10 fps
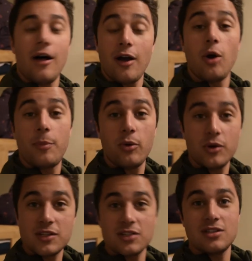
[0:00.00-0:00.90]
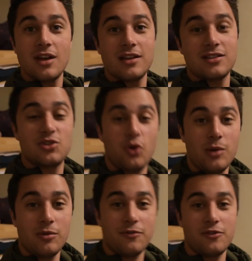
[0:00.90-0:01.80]
Well, I hope it was as
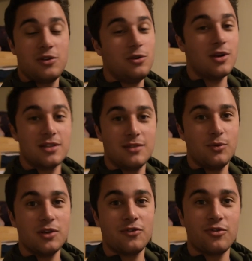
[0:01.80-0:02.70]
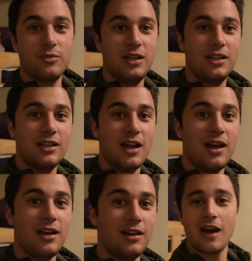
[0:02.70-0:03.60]
enjoyable for you as it was for me
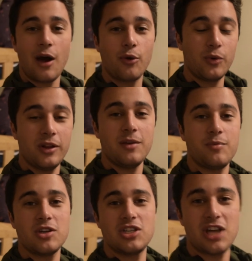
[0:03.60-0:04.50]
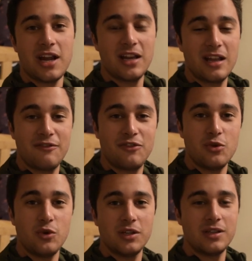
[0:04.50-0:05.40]
today. I would really appreciate it if
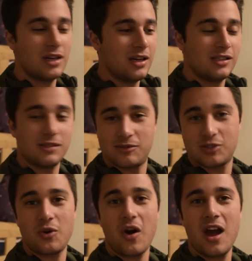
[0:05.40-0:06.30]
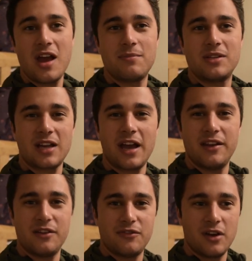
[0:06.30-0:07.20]
you would subscribe to
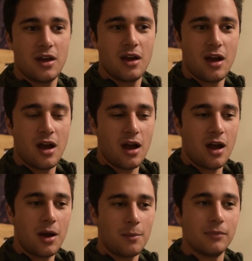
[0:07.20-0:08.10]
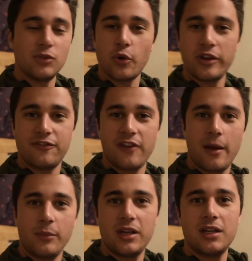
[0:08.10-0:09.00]
kind of um, join the
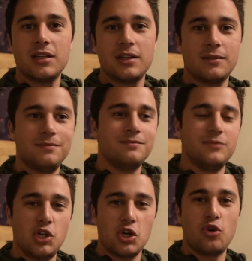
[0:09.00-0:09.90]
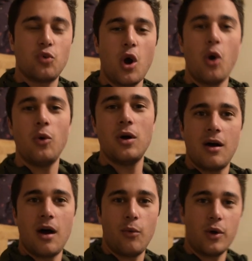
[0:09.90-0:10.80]
family to, to grow
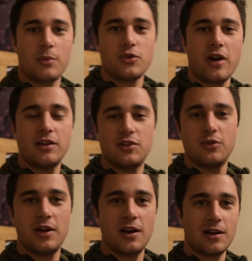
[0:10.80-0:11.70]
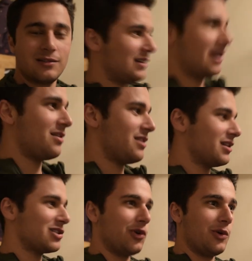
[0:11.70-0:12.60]
uh, what I'm trying to do here. I
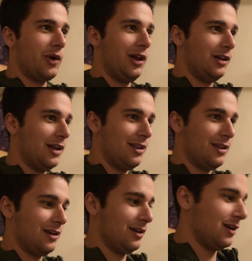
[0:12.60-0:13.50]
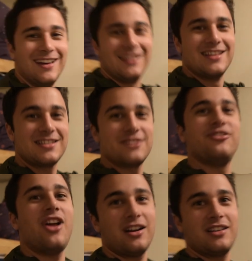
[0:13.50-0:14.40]
think it's going well, I think. This is
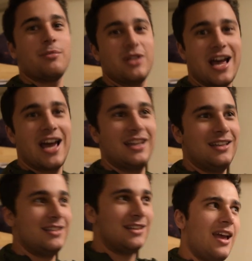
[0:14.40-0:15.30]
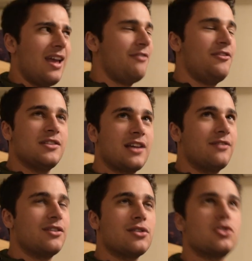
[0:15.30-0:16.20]
vlog number nine. It feels like
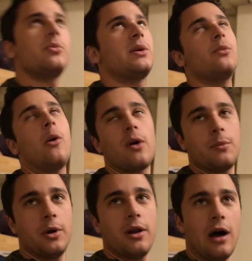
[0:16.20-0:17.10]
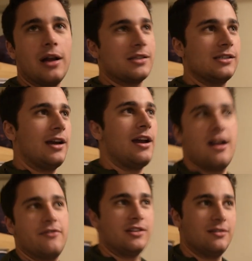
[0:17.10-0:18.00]
I've done so many more, but honestly, I
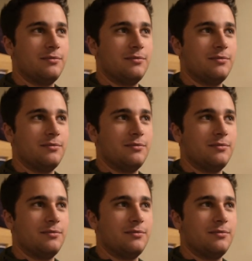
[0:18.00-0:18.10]
haven't.